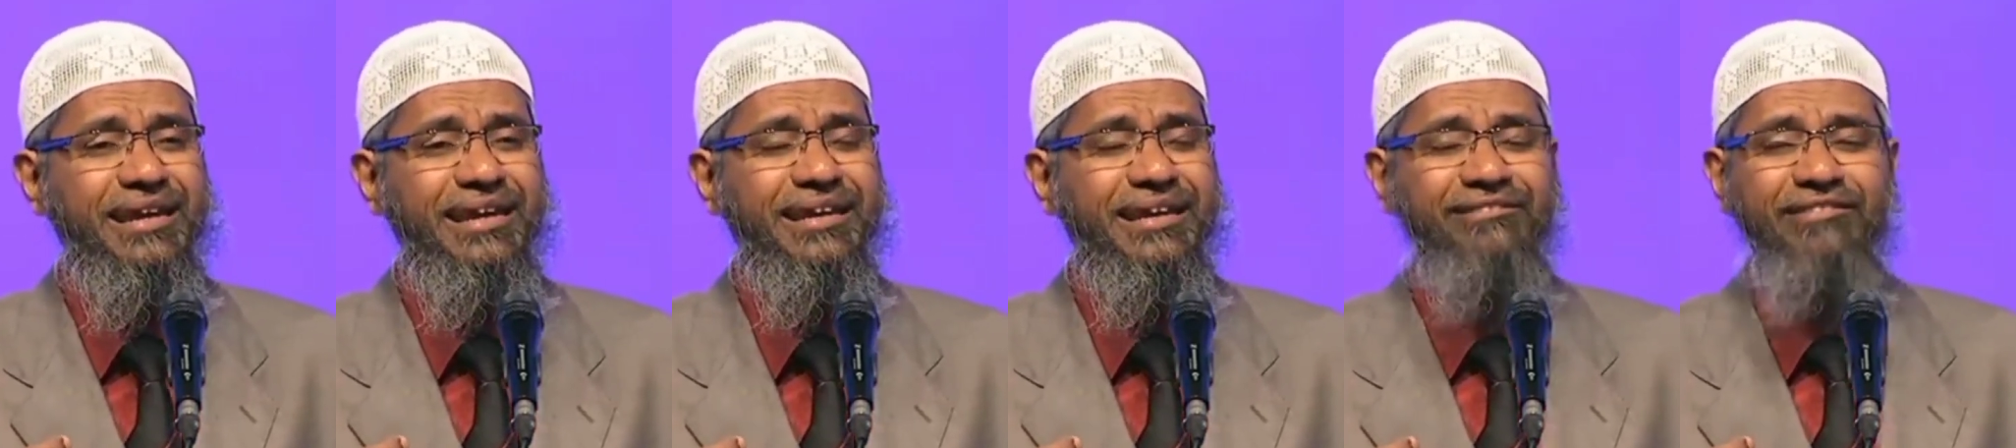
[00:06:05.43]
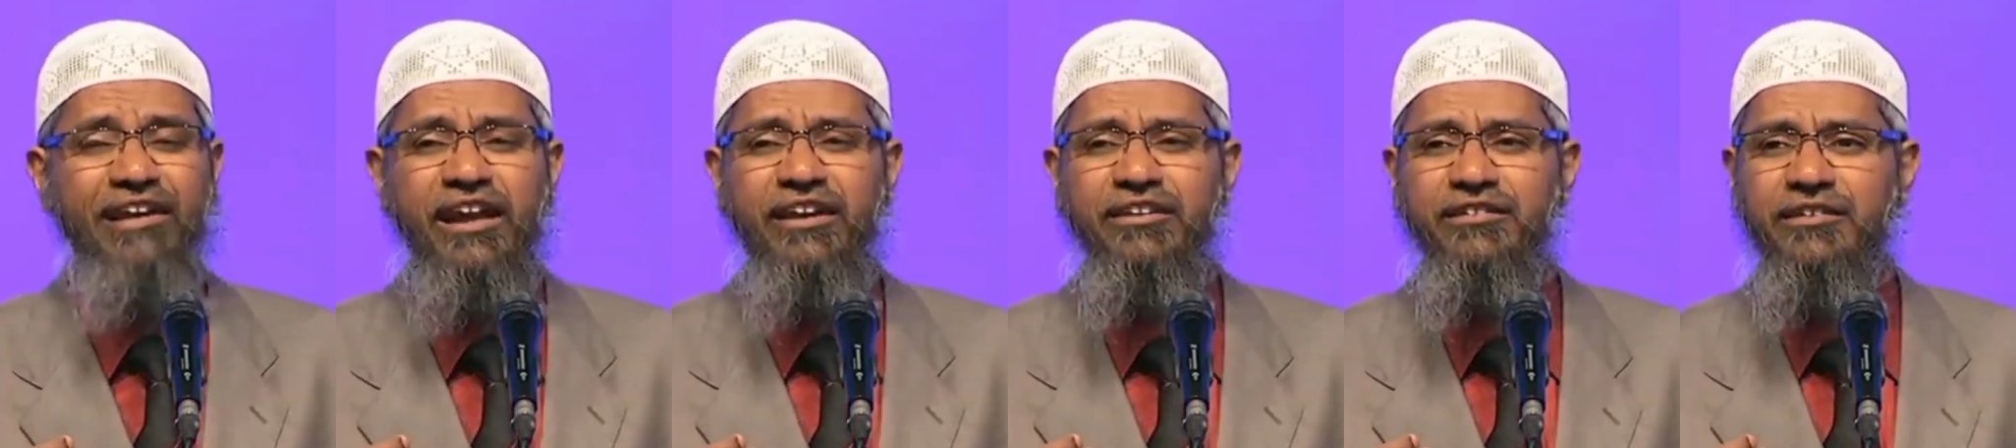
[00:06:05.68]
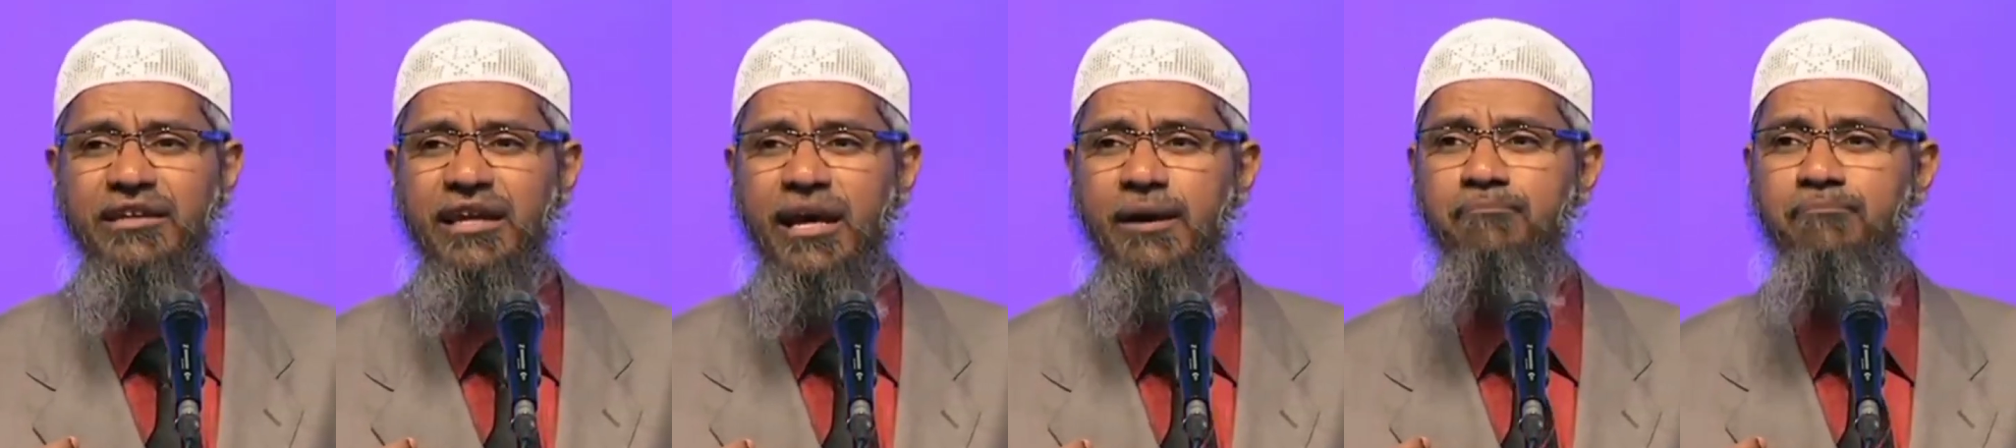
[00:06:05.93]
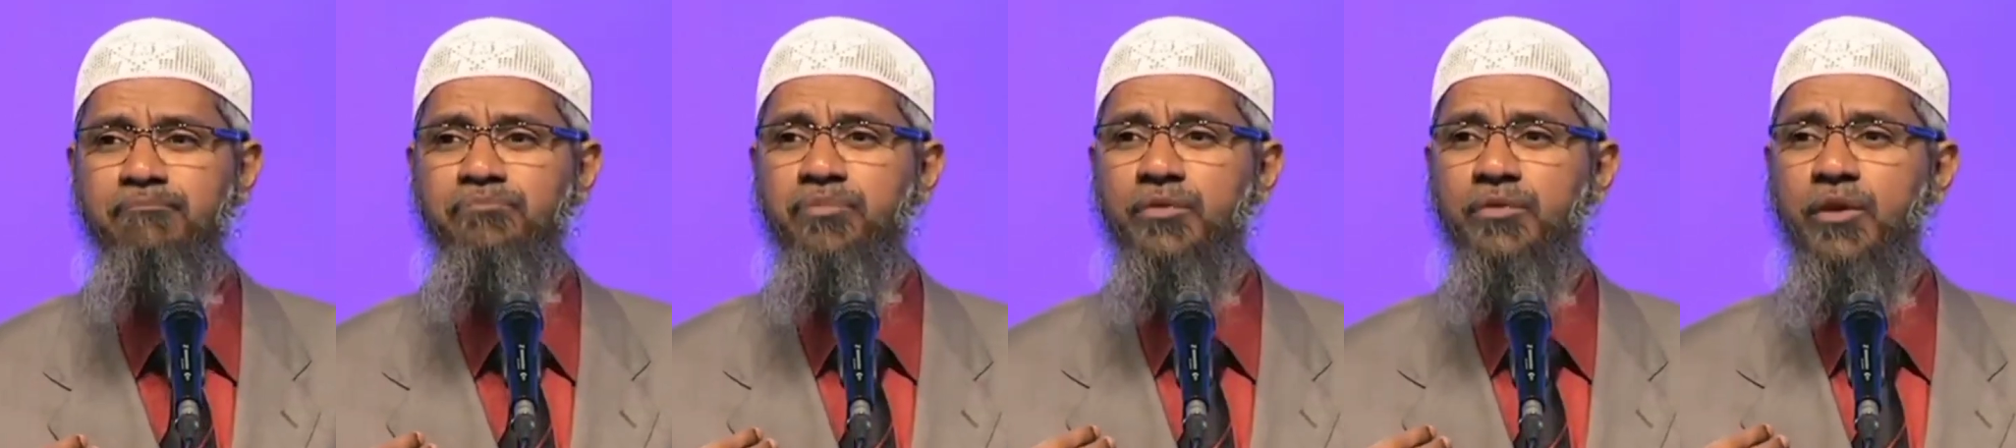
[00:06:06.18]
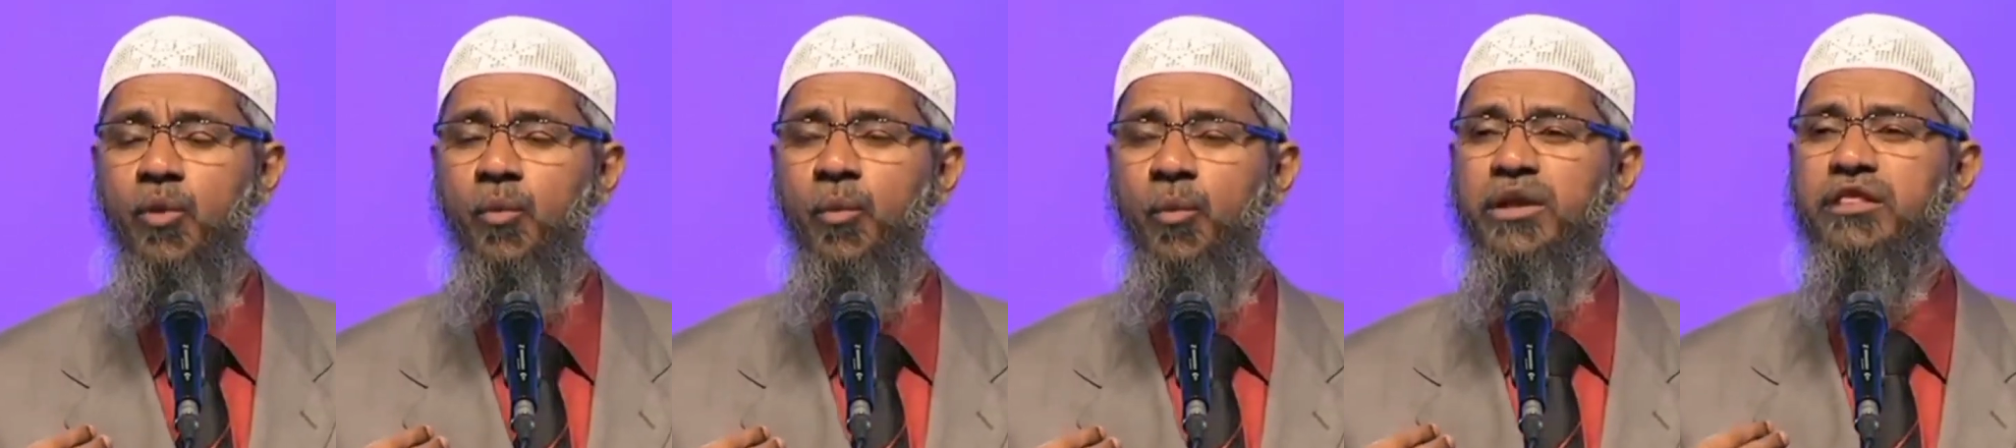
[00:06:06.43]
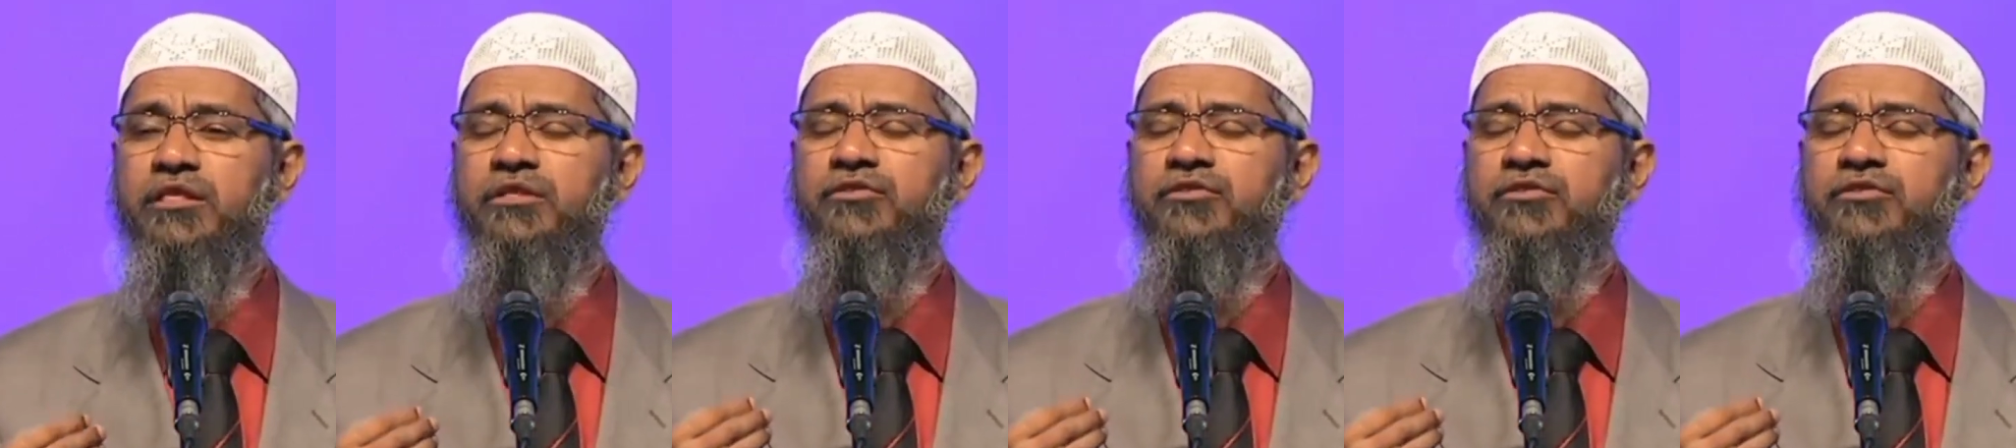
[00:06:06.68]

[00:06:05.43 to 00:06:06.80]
dressed up with